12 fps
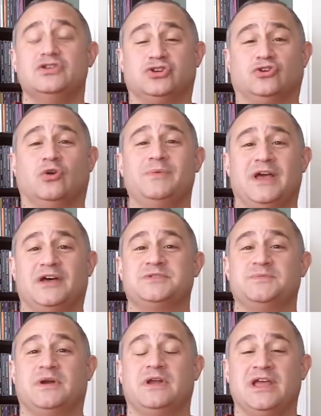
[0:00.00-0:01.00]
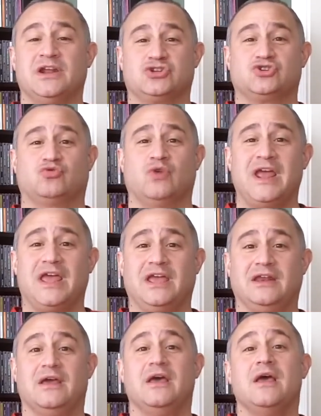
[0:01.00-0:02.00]
Jacoby Ellsbury in a
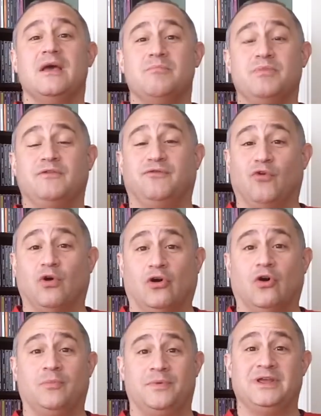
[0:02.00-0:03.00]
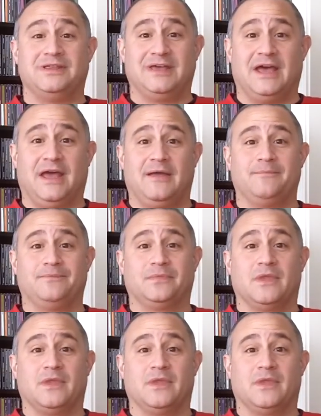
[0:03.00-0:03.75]
trade before opening day.